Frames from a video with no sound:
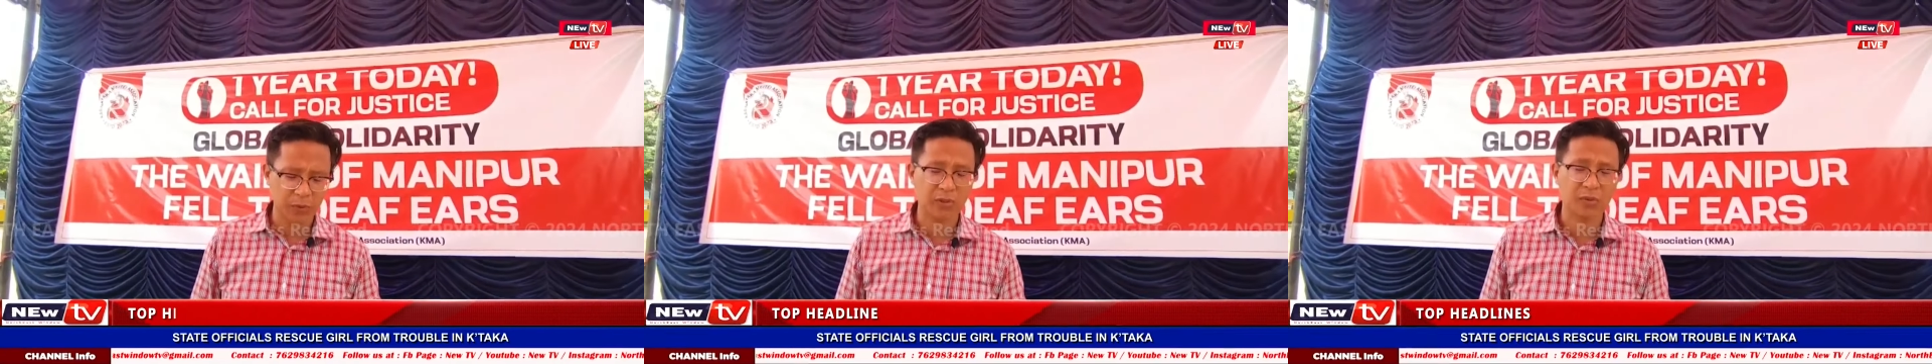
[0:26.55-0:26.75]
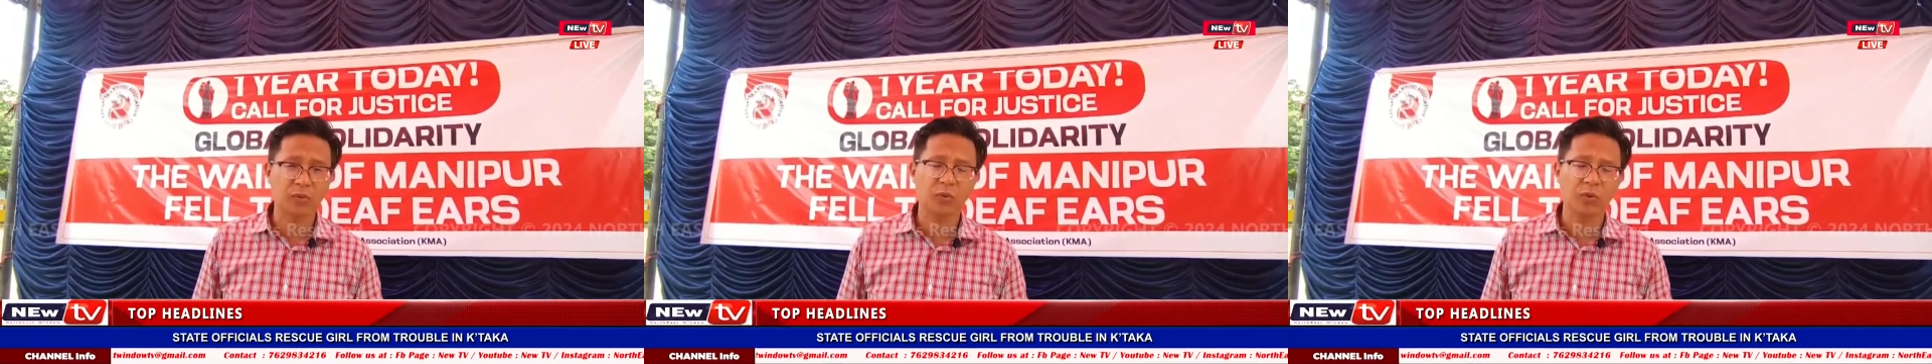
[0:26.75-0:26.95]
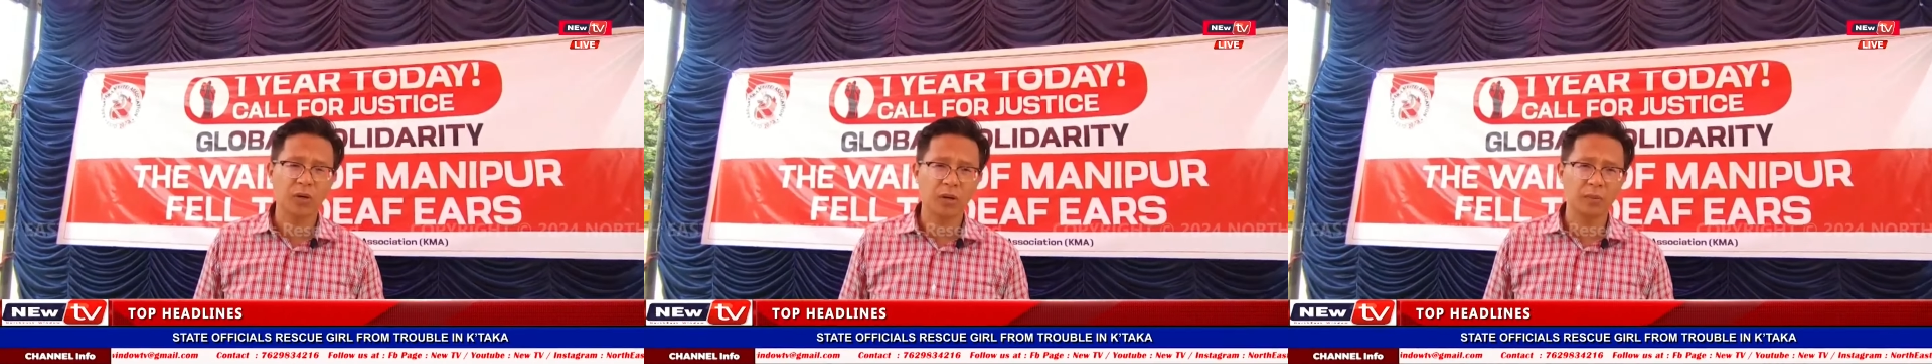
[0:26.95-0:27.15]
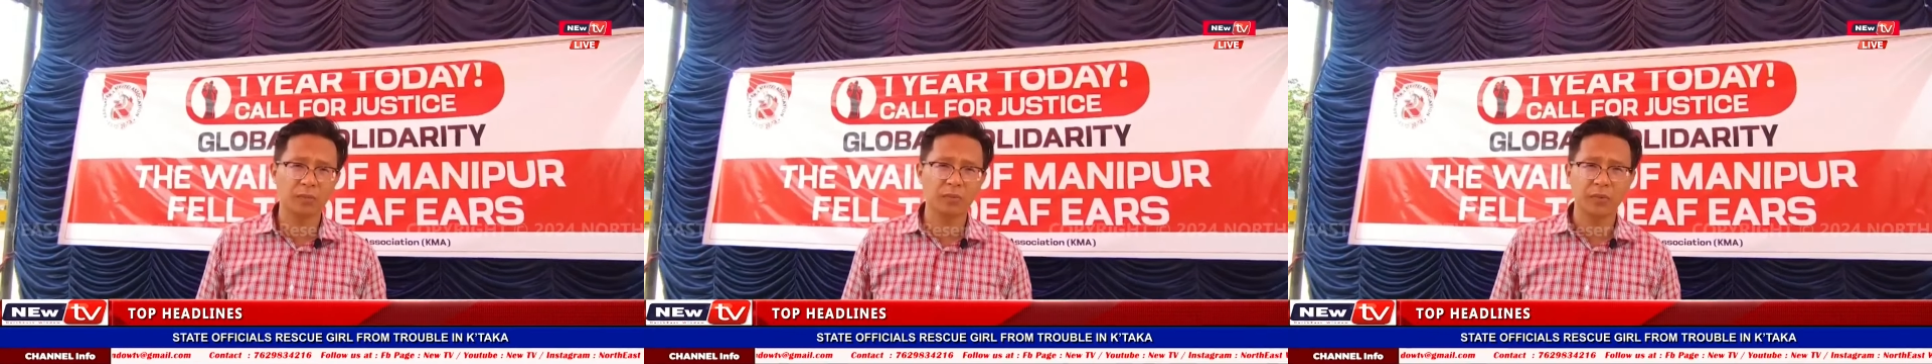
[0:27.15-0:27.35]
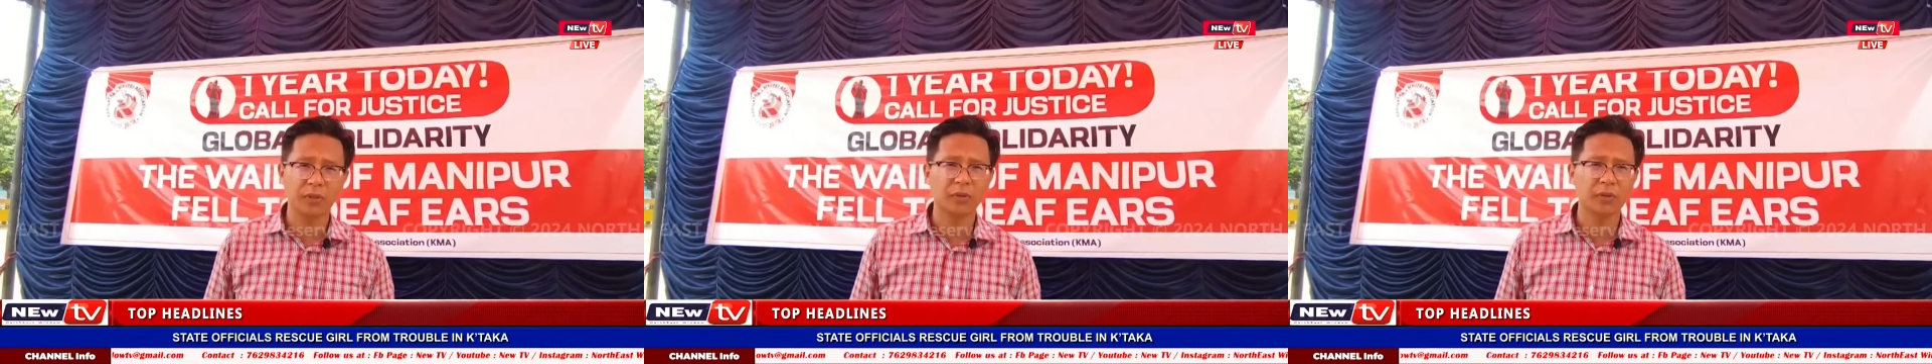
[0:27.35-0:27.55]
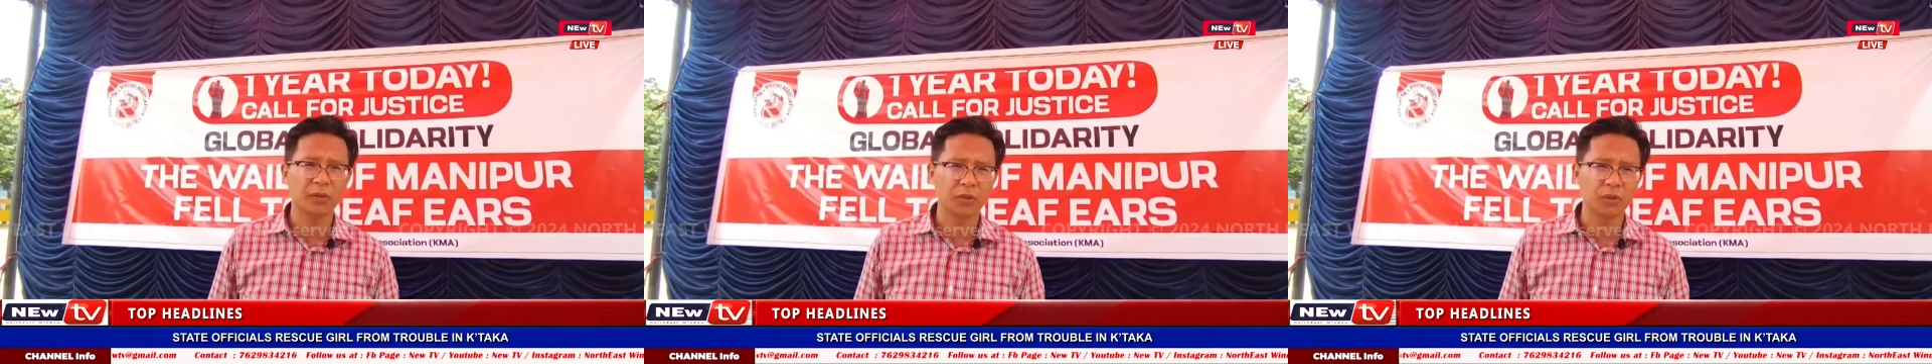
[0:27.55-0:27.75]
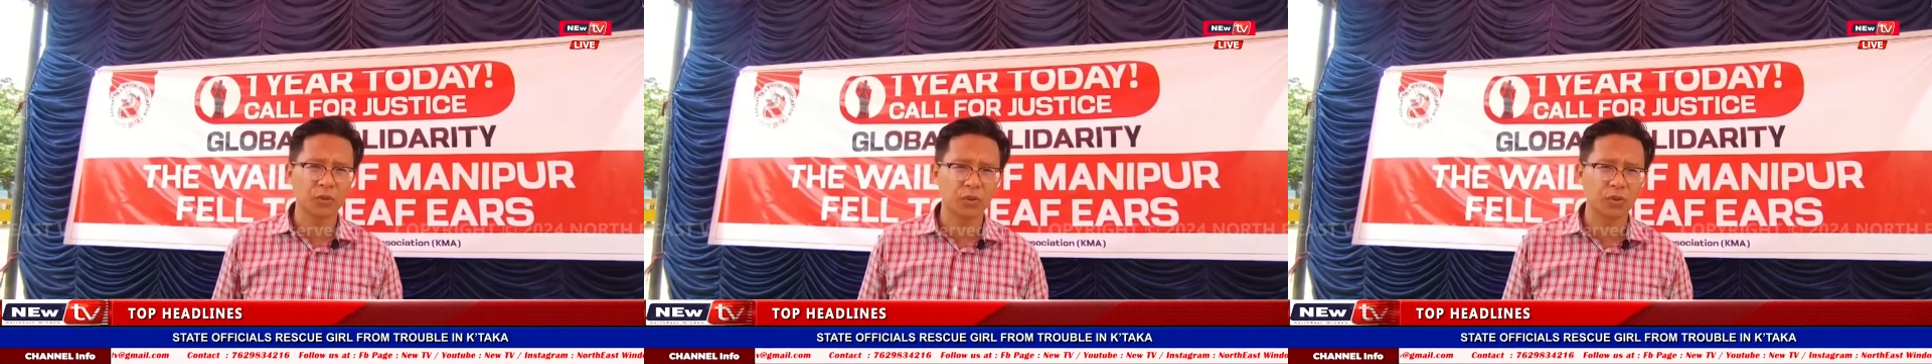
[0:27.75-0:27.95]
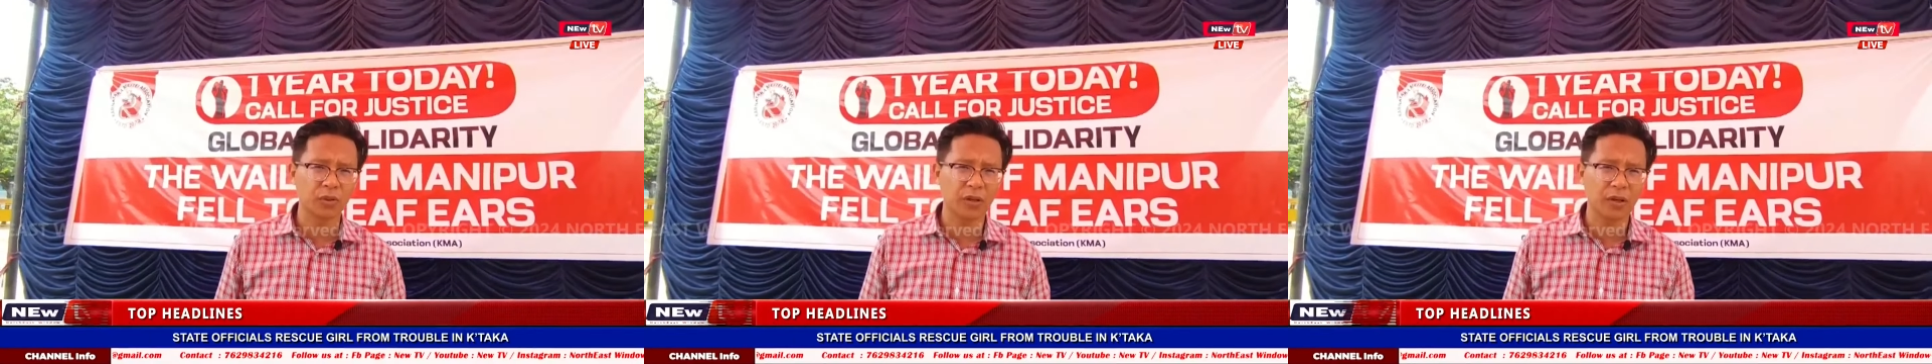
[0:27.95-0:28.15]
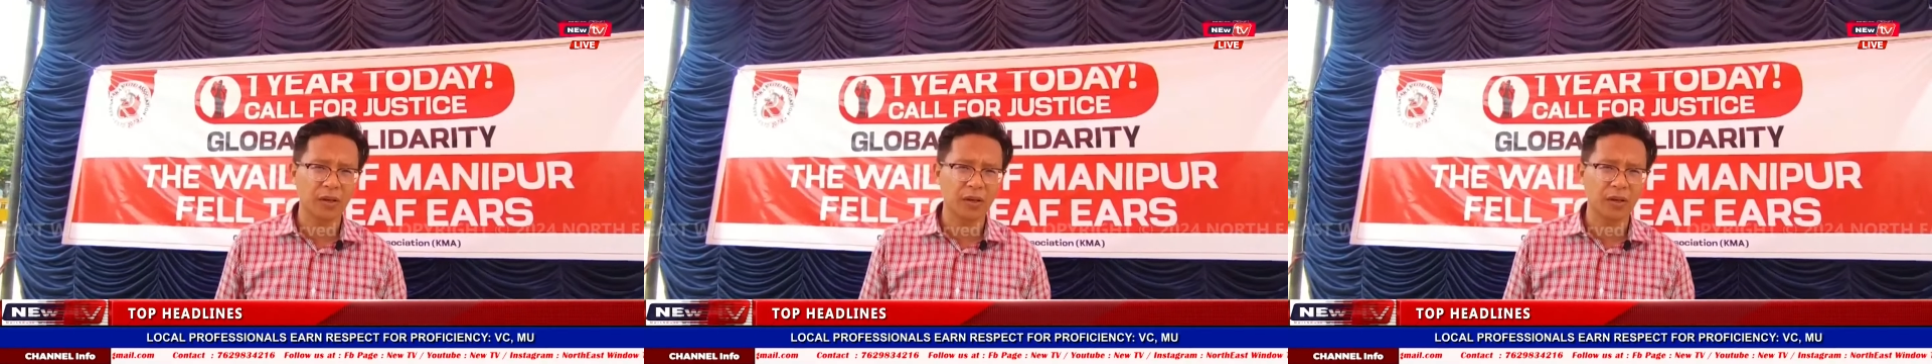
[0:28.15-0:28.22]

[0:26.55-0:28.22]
who have you know injured,